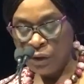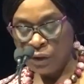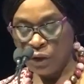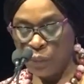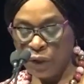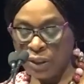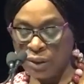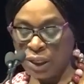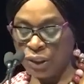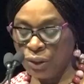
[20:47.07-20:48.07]

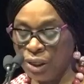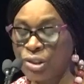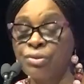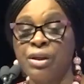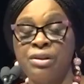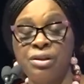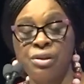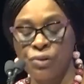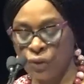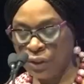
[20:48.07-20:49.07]
supporting national
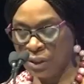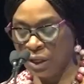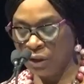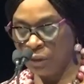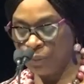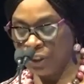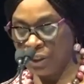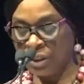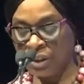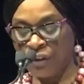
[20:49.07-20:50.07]
strategies to scale up
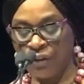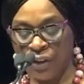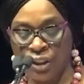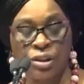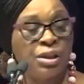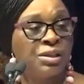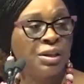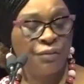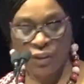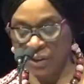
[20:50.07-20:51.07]
digital financial
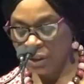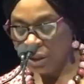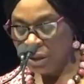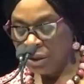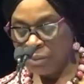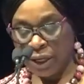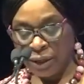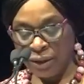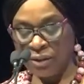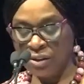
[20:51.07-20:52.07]
service
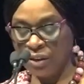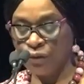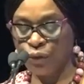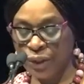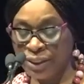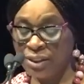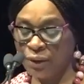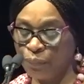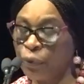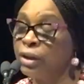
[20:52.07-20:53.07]
markets,
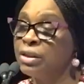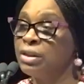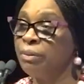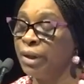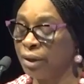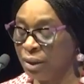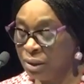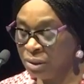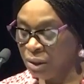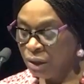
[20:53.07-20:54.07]
influencing
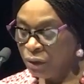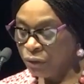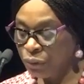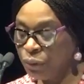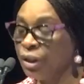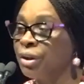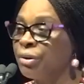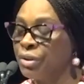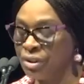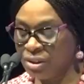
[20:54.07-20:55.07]
policymakers through
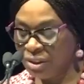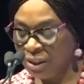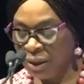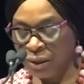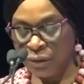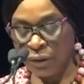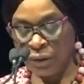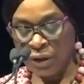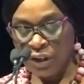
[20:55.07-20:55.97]
increased dialogue,